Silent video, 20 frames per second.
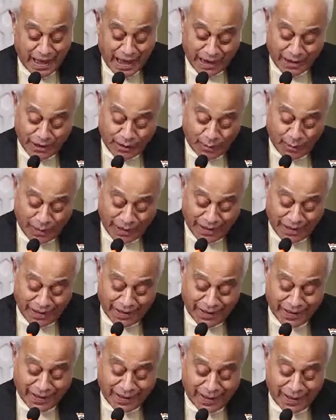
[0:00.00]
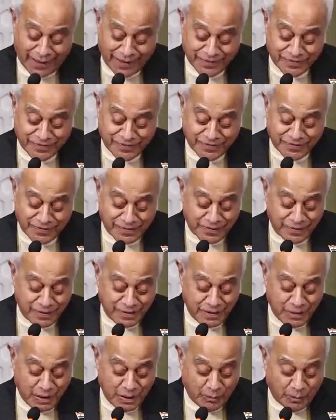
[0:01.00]
And quite like ants,
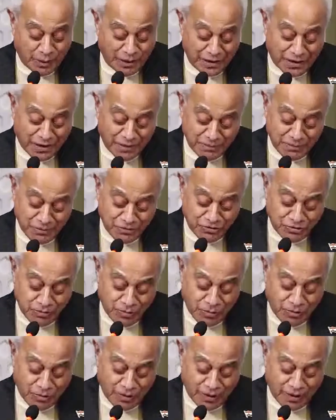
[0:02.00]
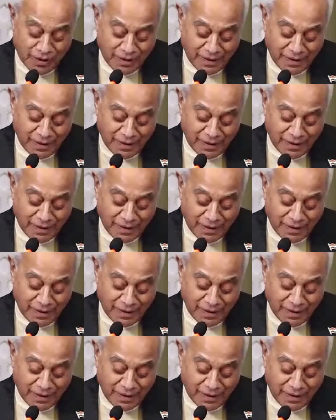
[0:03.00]
one can be small,